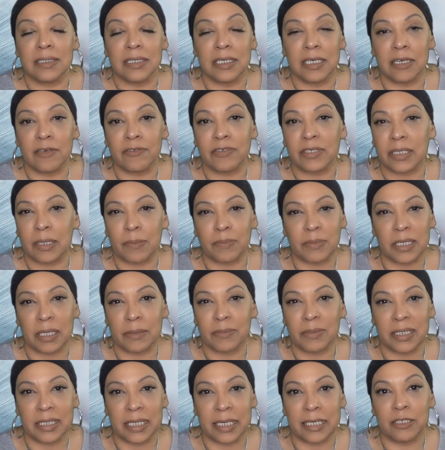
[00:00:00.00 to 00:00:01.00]
if
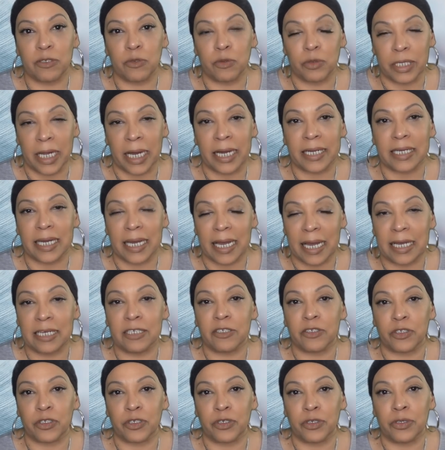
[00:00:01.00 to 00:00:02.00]
sometimes they do not
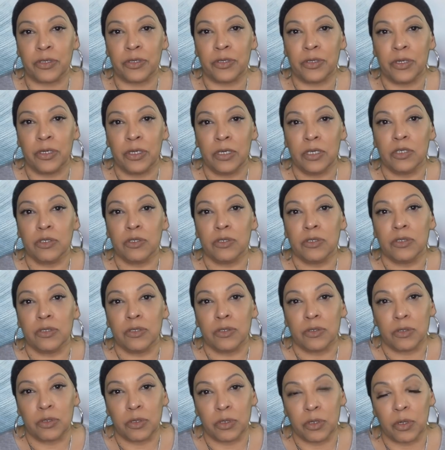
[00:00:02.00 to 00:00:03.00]
answer
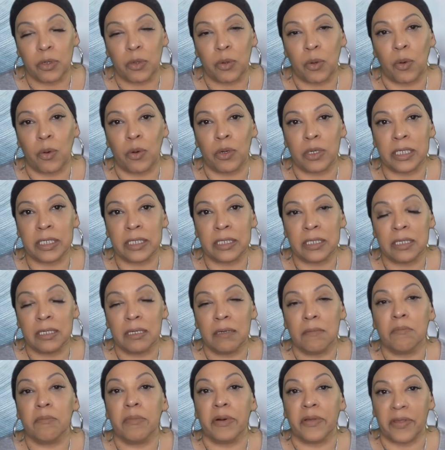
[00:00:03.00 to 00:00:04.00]
to your calling,
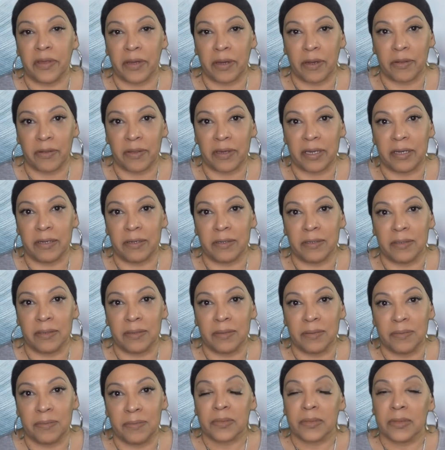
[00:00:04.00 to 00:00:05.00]
but they are there.
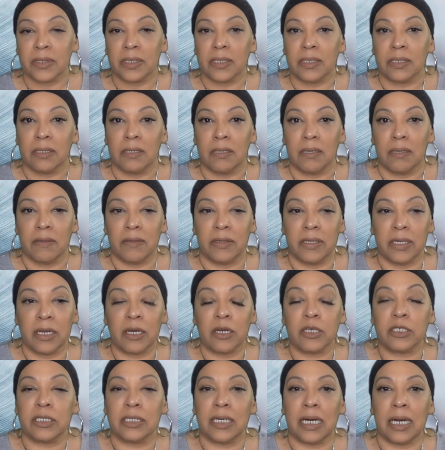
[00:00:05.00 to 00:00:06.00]
There
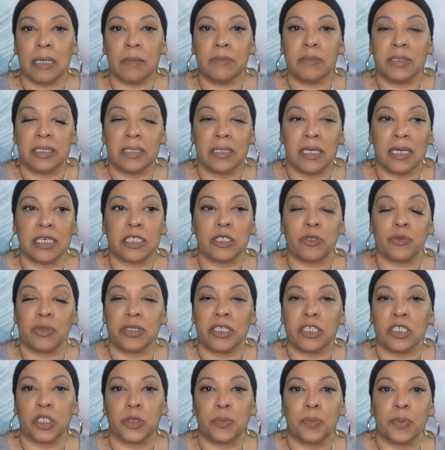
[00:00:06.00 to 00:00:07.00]
are times, yes, when
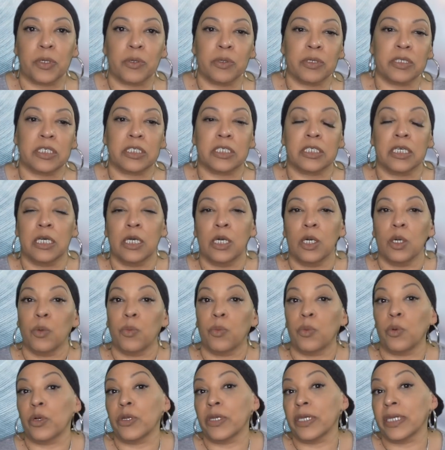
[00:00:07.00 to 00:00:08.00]
the spirits
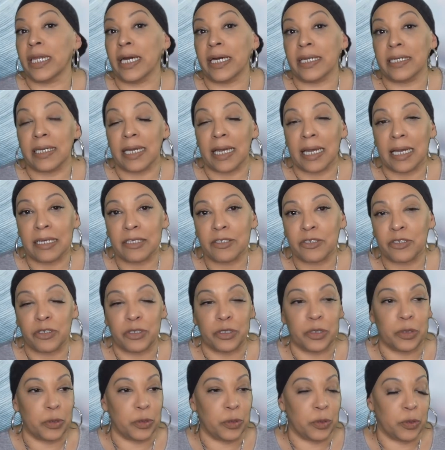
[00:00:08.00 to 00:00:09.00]
will not answer
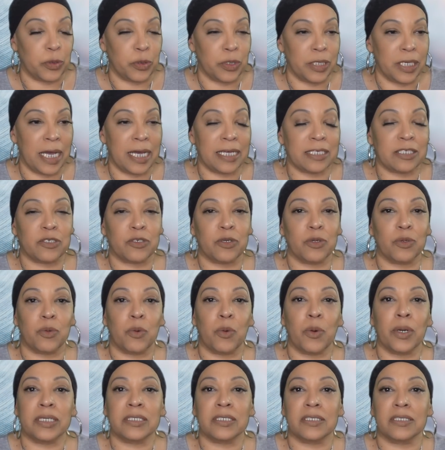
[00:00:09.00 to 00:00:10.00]
you. You can ask a
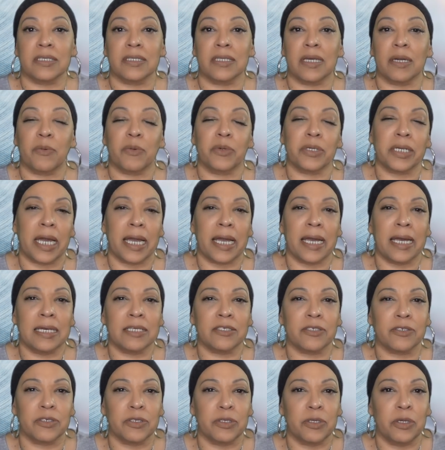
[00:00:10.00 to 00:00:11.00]
question, they will not
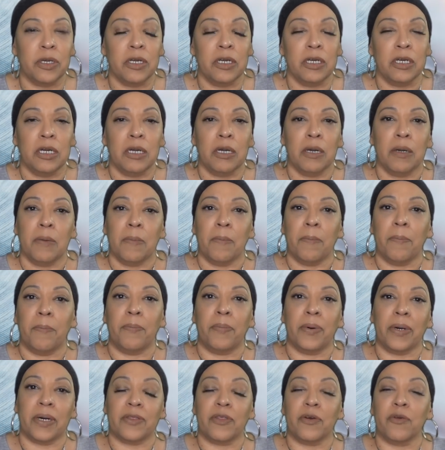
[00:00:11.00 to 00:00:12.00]
answer you.
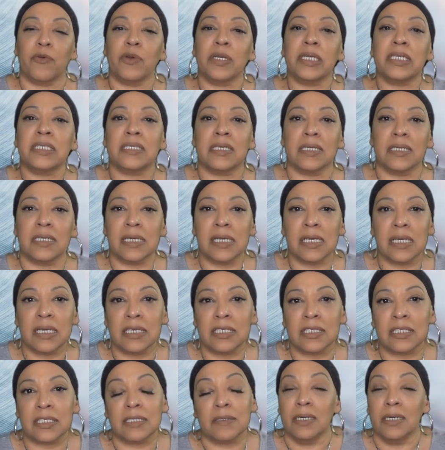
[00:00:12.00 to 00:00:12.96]
But the reason is,